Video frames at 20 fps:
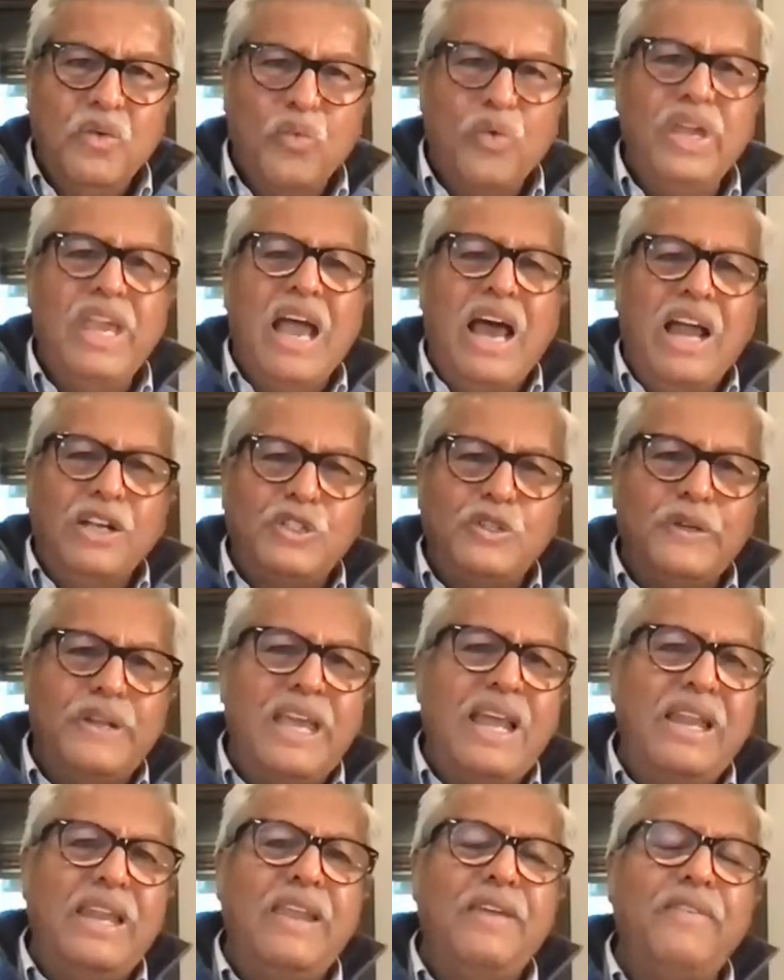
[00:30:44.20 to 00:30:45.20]
We are
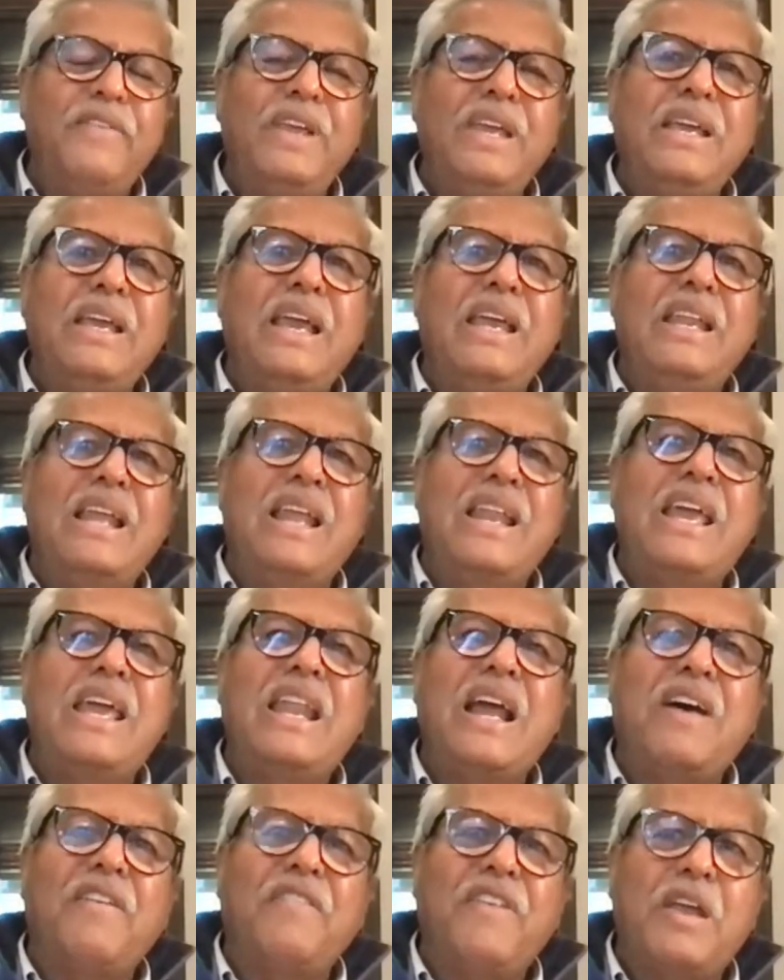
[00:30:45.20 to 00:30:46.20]
today living in an
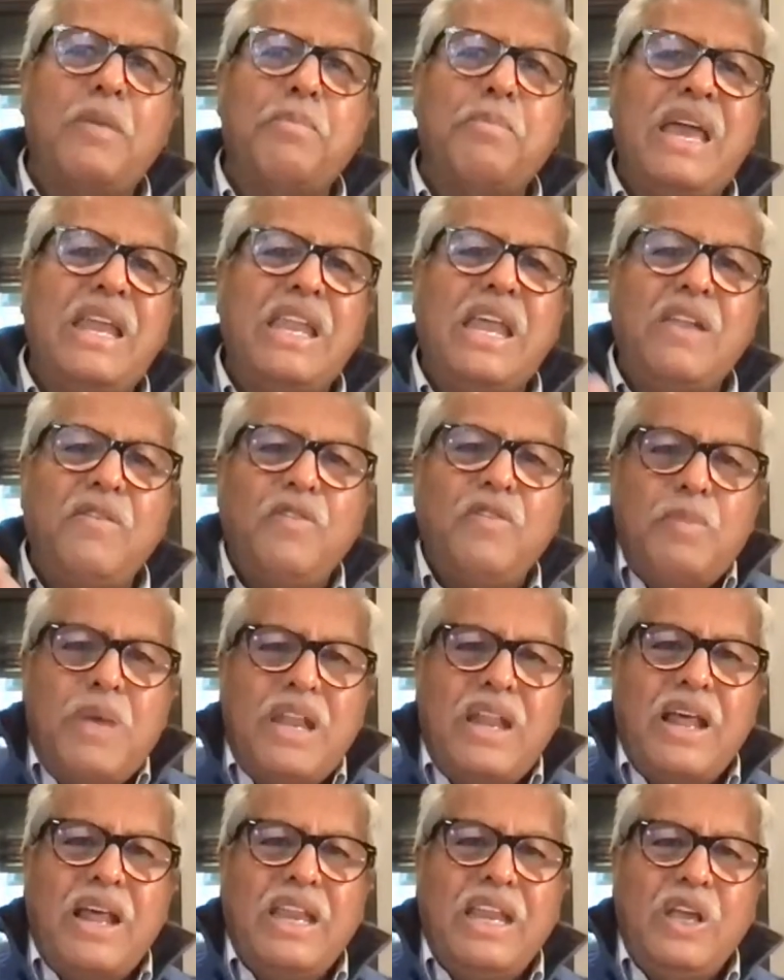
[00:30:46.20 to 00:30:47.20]
era where men and
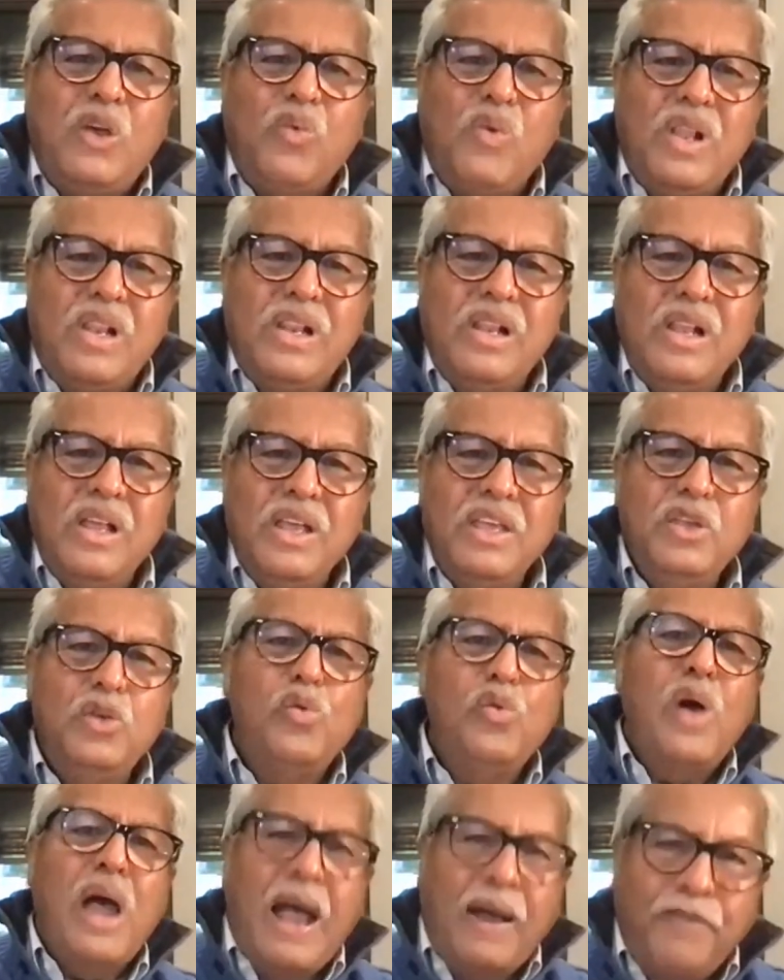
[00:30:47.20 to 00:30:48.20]
women are equal.
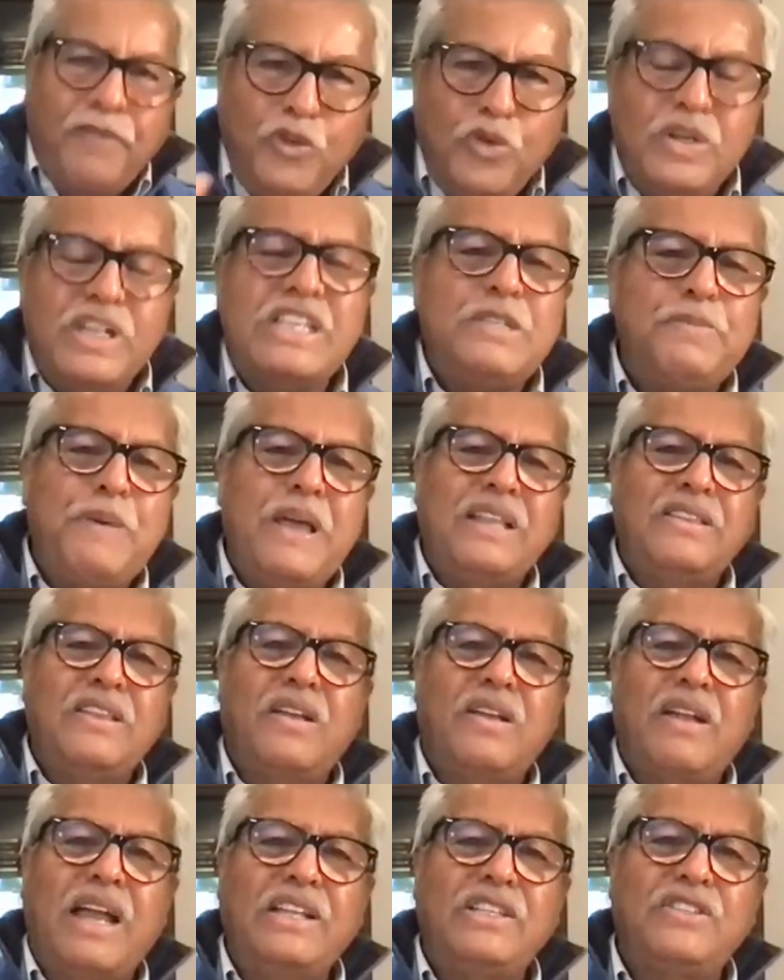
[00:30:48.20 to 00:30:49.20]
You have to respect
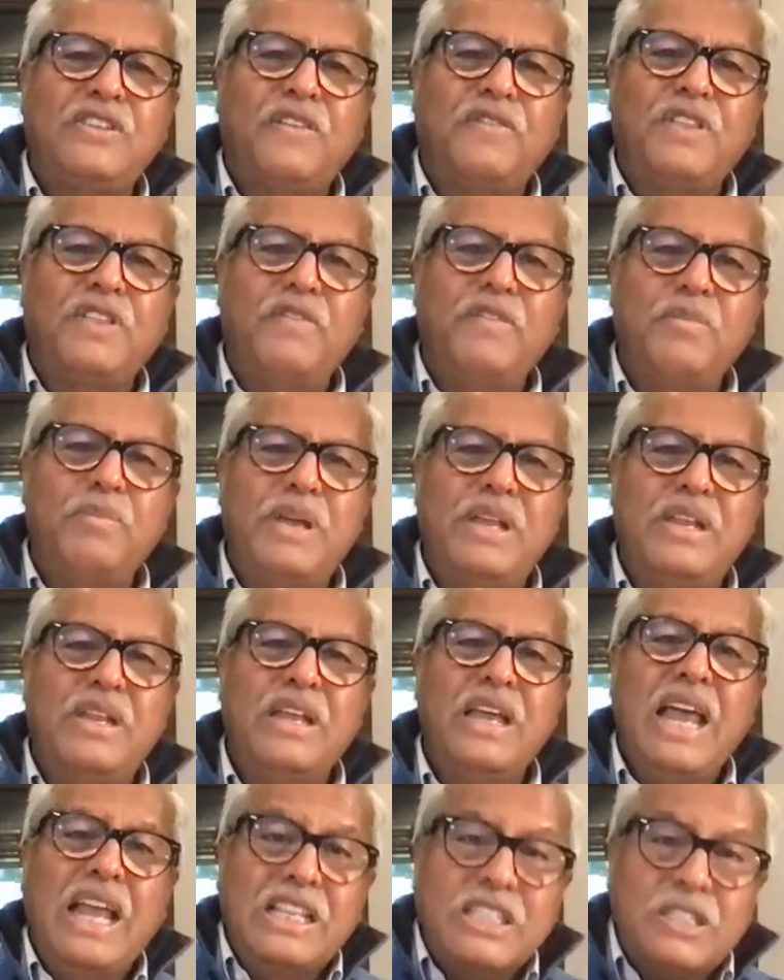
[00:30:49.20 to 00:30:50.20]
the rights of the
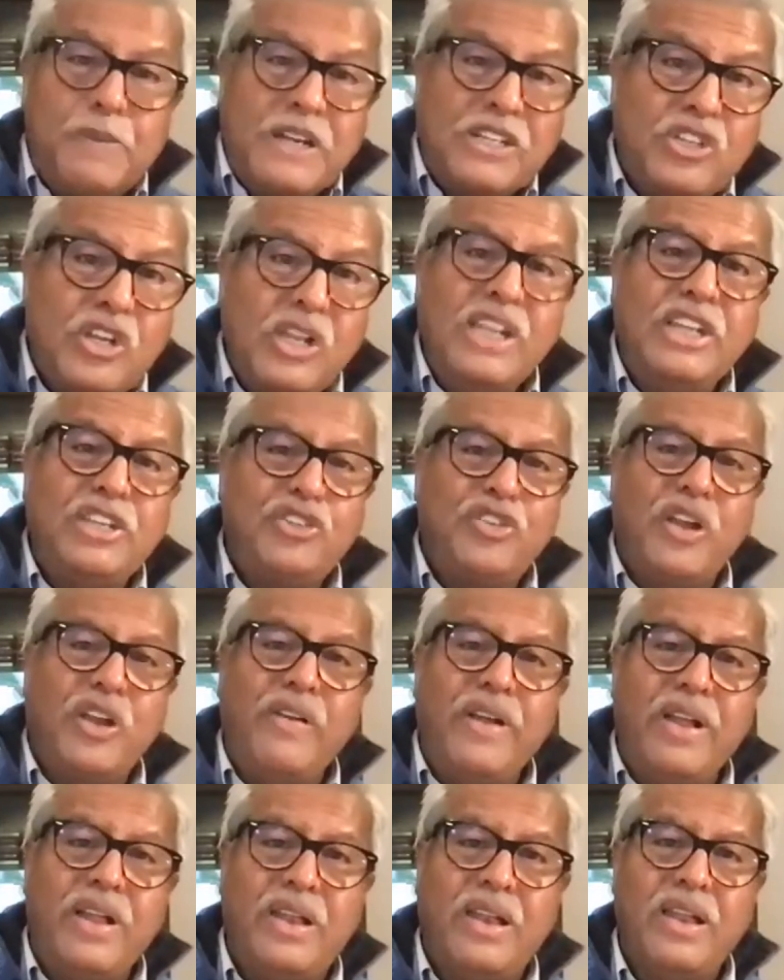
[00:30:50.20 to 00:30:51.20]
women and especially
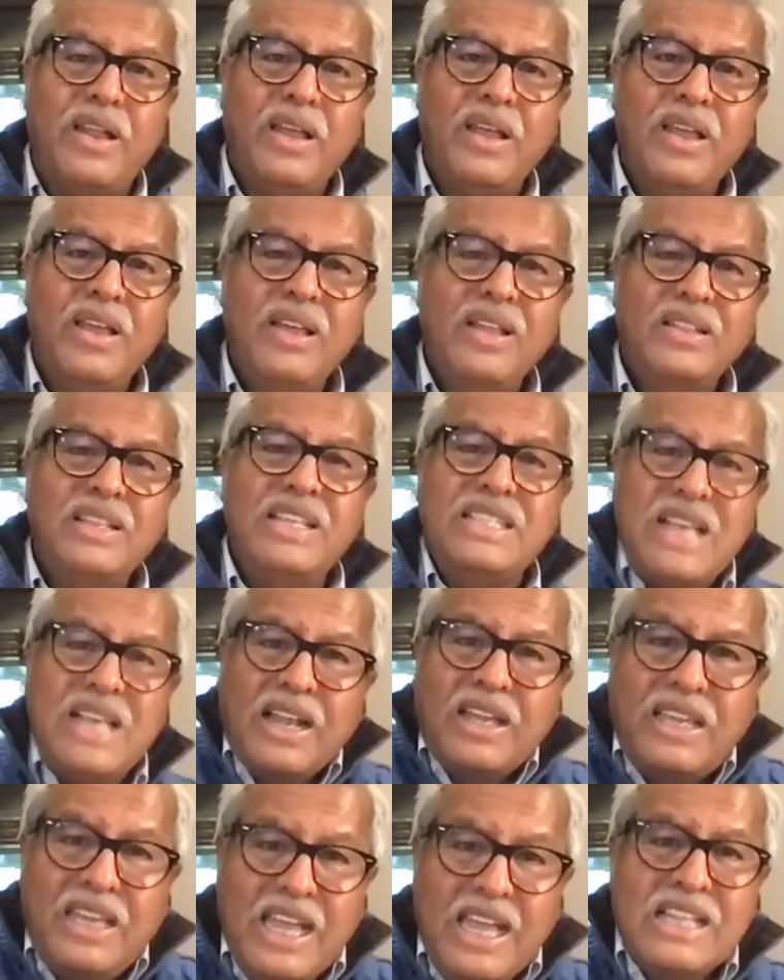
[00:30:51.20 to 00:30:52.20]
children. These
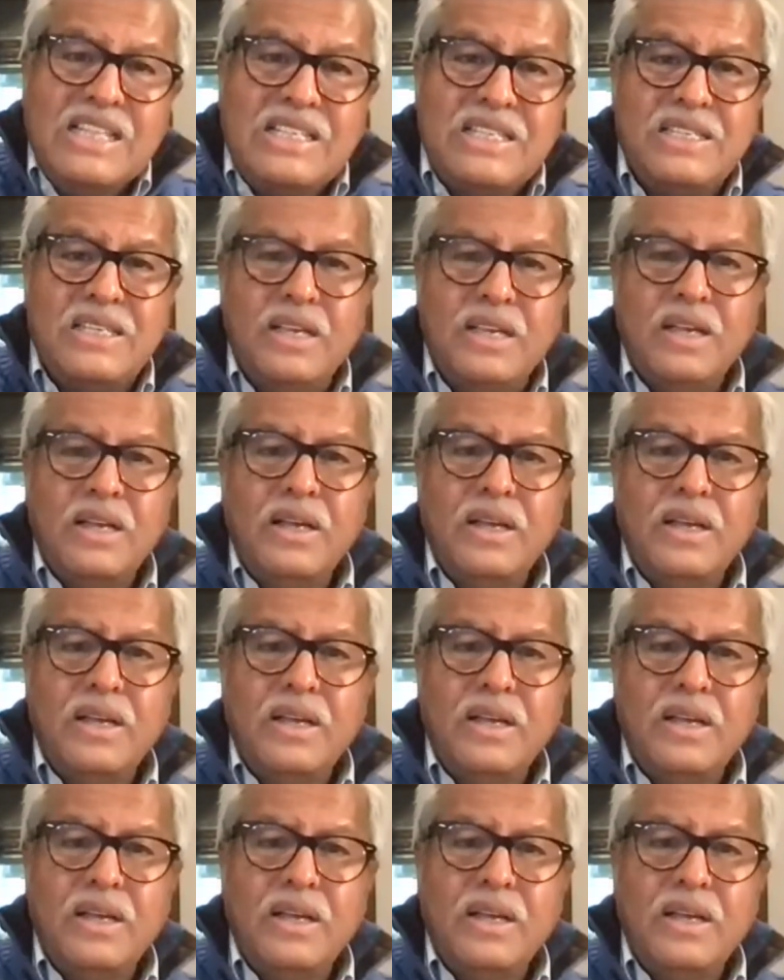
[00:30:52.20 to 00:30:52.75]
are kids.